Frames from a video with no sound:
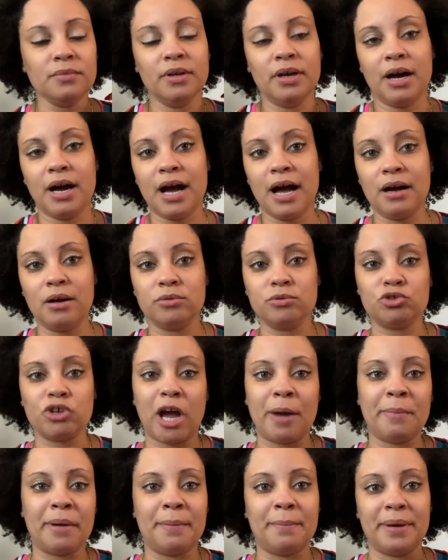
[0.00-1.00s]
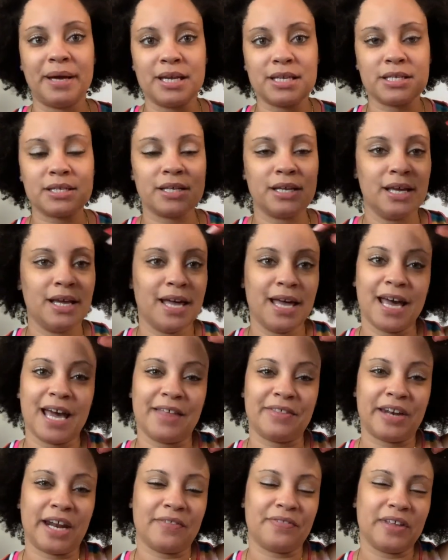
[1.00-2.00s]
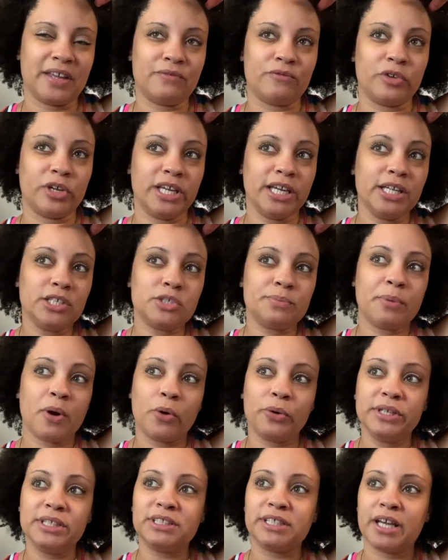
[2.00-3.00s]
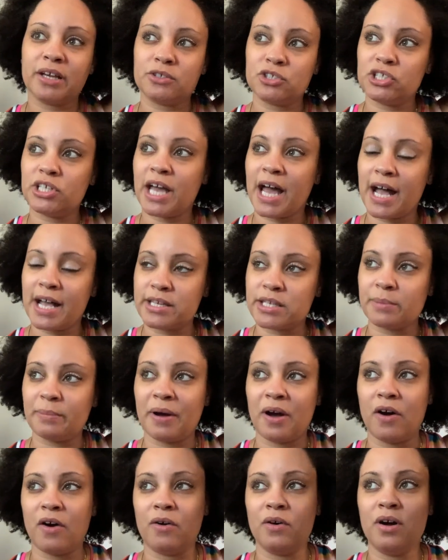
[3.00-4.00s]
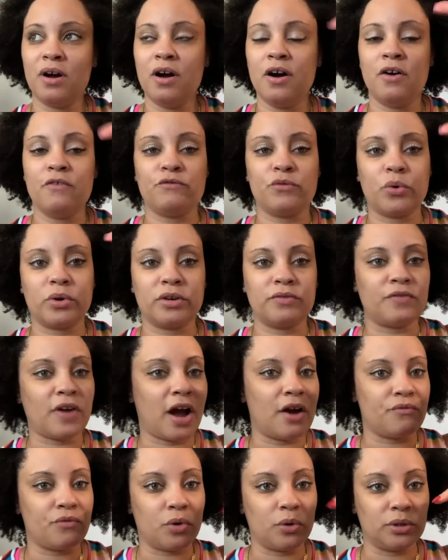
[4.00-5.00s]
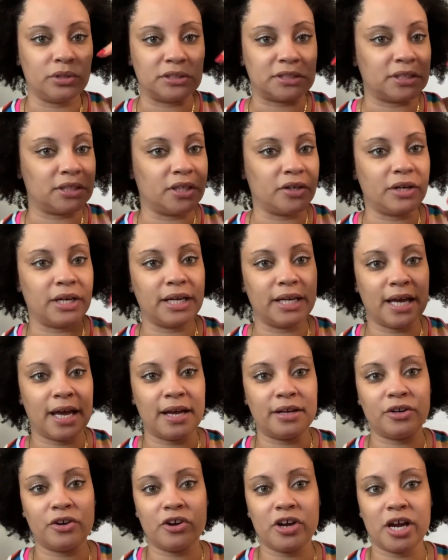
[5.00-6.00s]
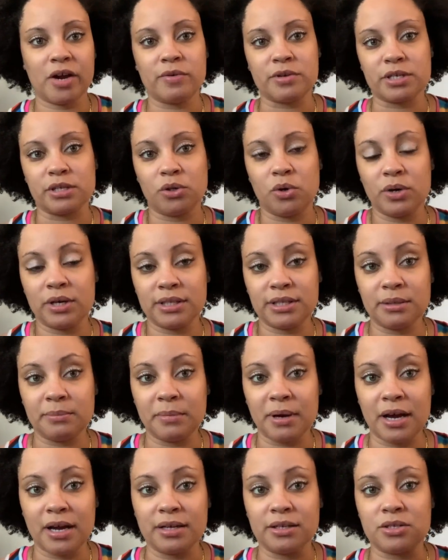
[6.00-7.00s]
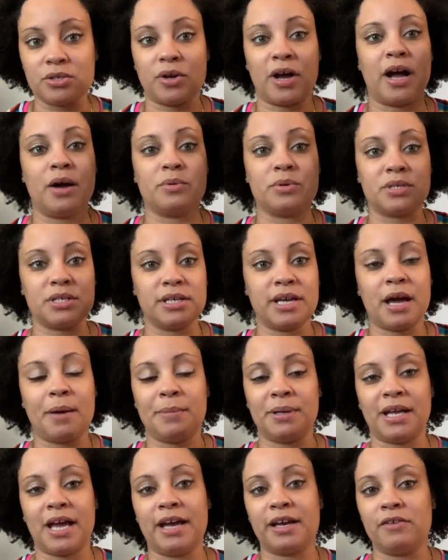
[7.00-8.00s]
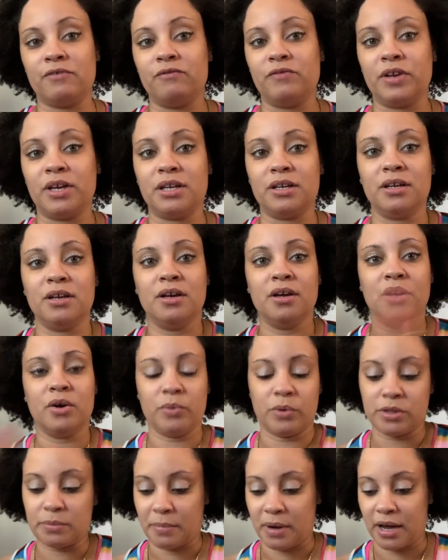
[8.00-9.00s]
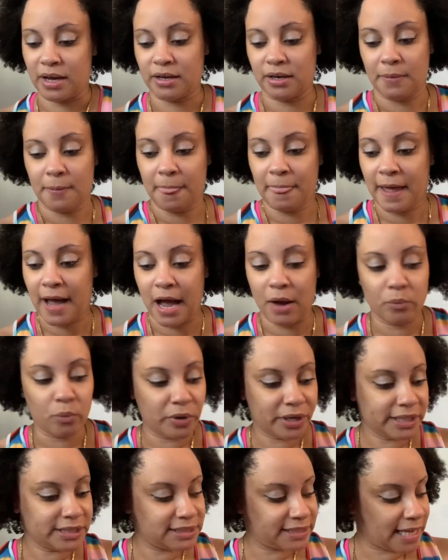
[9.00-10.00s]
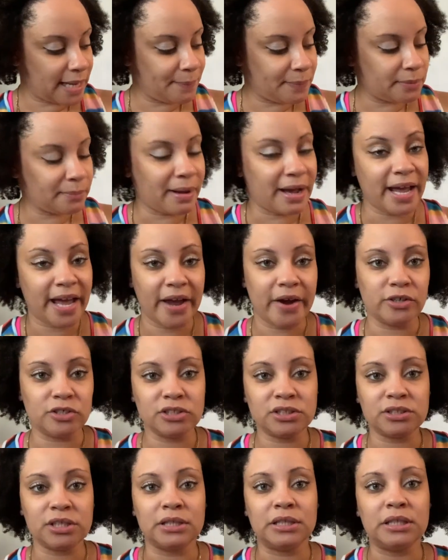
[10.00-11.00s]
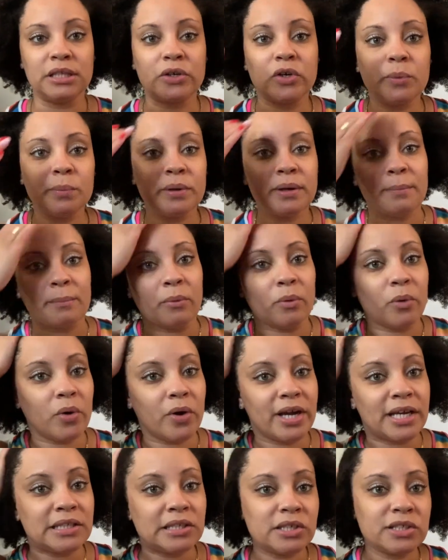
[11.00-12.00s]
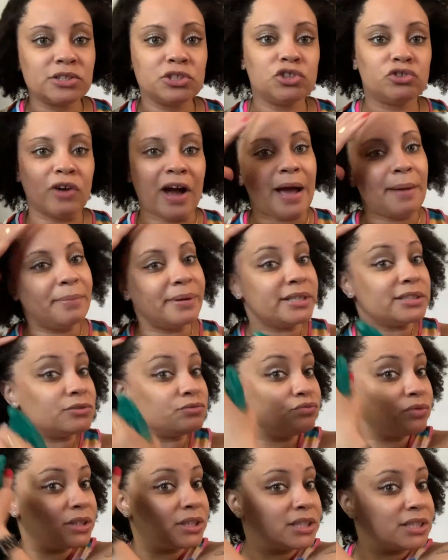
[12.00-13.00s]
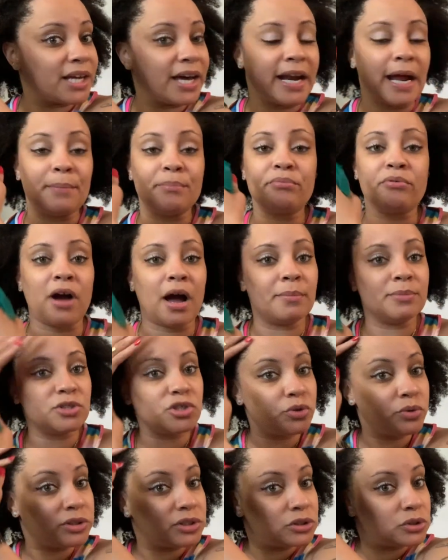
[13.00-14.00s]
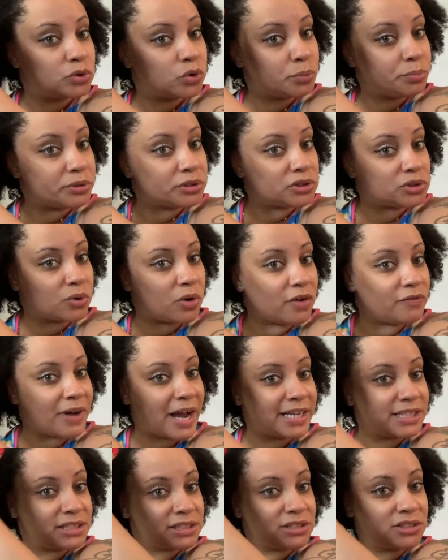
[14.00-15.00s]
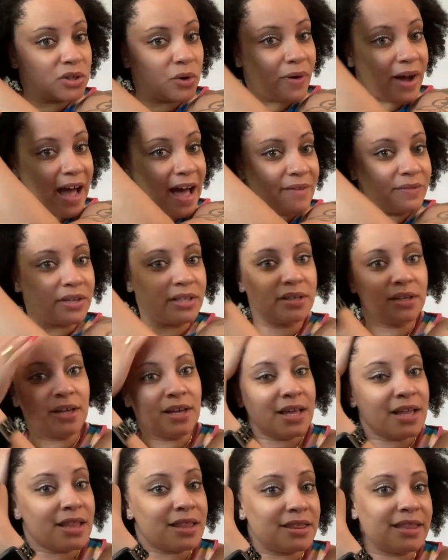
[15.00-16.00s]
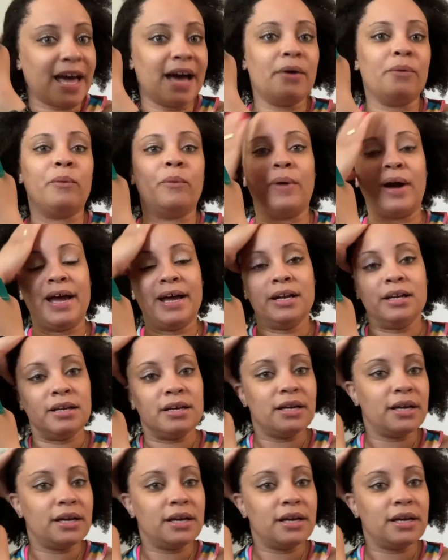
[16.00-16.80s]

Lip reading: I'll try my best. And then I think for each ponytail, she has about 4 to 5 rollers in there. Again, her hair is longer than mine, so I will see how many I can fit with mine. I want to dampen my hair just a little bit more. It looks dry, but it's really not. I promise you, it's super soft. I just don't have it that wet.